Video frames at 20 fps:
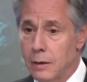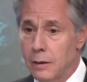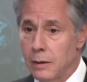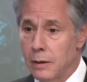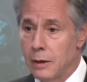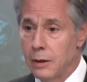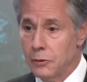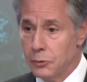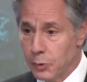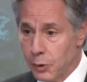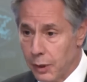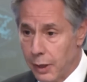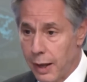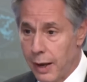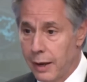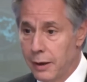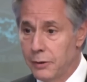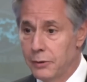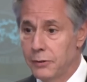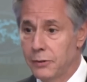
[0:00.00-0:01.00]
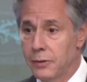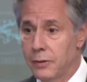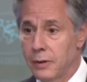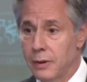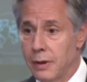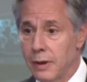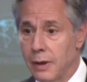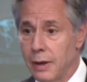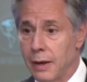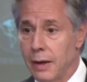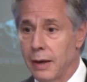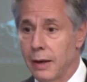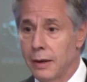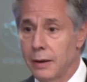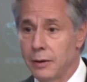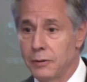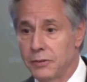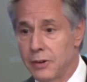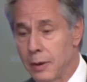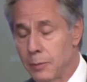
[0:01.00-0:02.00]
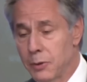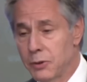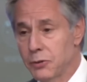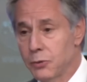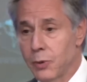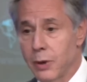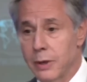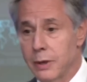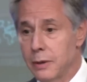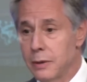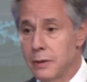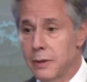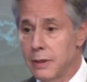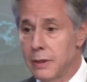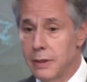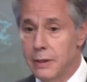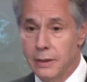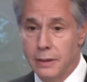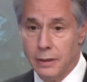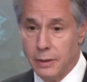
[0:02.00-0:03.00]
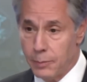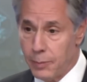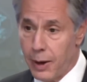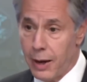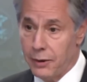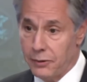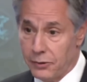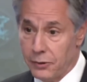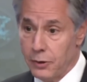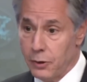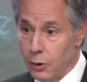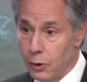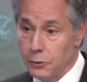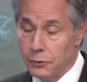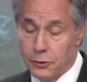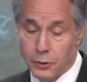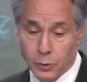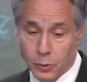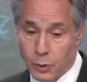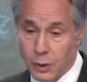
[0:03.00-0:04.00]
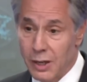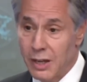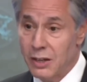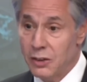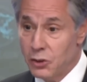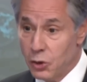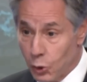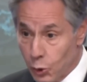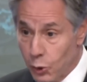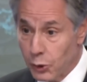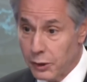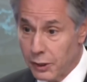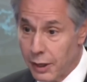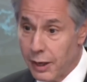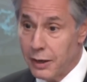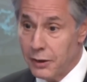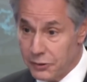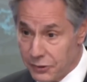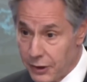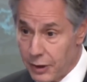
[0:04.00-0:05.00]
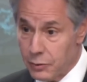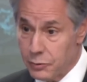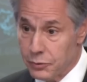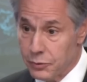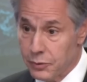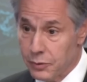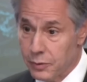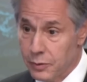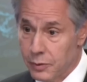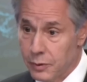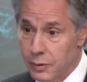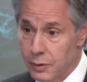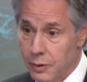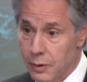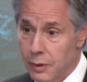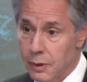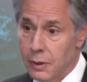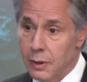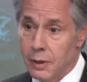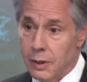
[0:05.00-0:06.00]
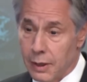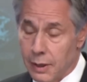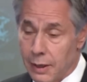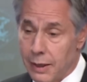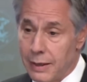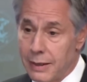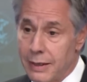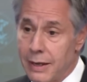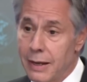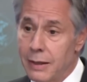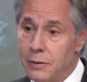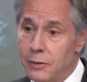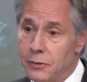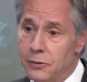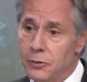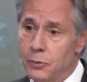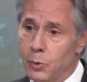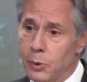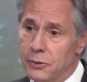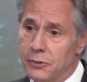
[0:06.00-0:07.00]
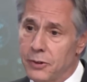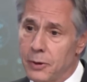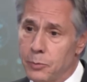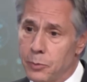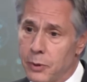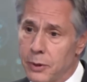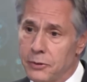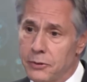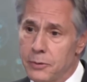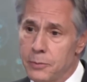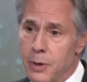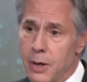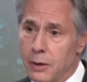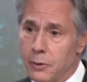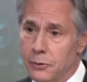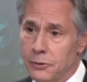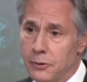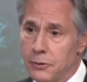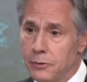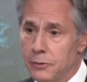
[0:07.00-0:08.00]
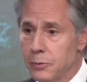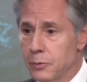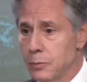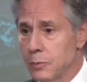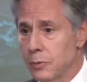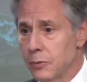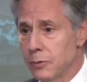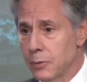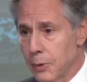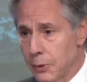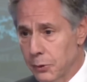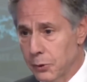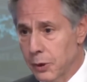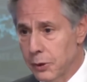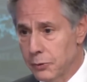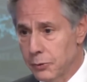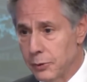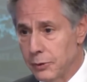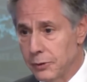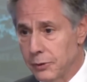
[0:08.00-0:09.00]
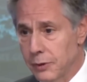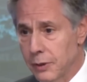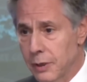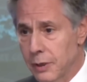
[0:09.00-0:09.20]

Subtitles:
Israel has and has demonstrated the capacity also to look at itself. And again, this is what separates democracies from other countries.